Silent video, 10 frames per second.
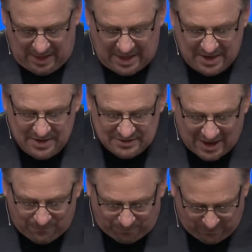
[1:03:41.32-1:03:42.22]
And it is
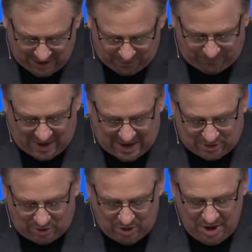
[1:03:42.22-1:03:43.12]
that faith
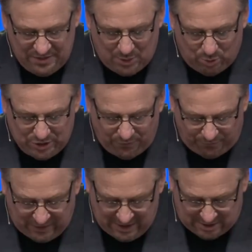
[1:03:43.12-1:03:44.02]
factor that will
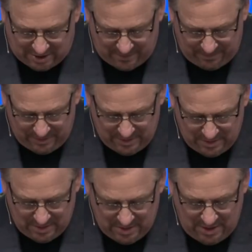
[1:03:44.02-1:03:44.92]
defeat
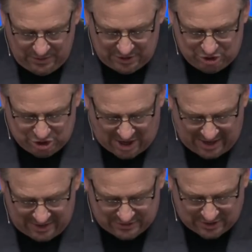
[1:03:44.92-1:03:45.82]
the
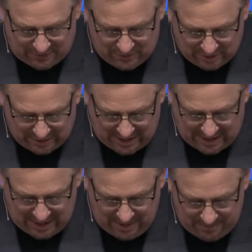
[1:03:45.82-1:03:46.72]
giants of
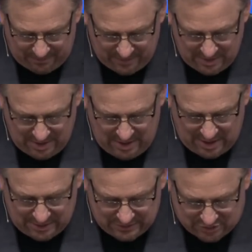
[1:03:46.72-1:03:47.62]
delay
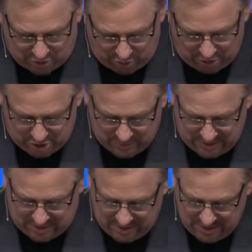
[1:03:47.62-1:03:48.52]
and
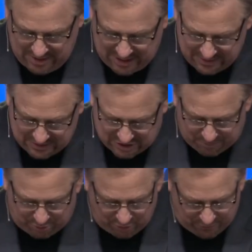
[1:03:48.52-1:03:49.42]
discouragement and
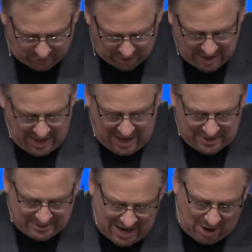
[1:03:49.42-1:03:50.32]
disapproval
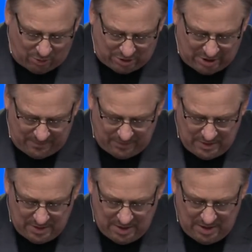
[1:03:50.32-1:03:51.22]
and doubt.
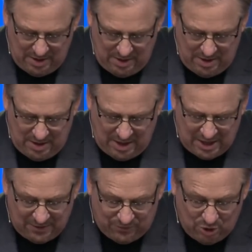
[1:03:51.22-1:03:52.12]

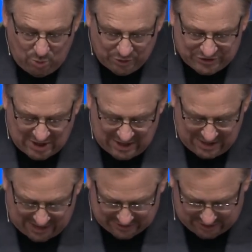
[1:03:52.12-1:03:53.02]
And if you will say
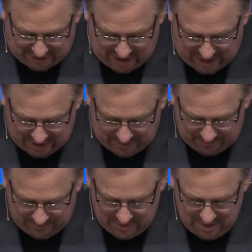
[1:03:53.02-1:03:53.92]
yes to God,
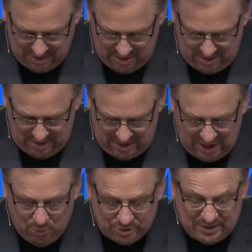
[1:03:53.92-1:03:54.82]

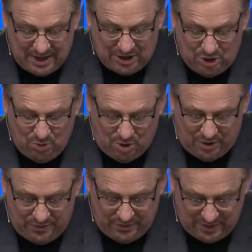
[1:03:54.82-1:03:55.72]
he will take you
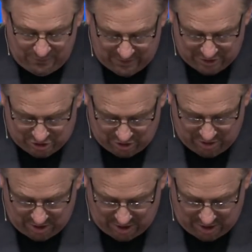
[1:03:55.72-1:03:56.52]
on the adventure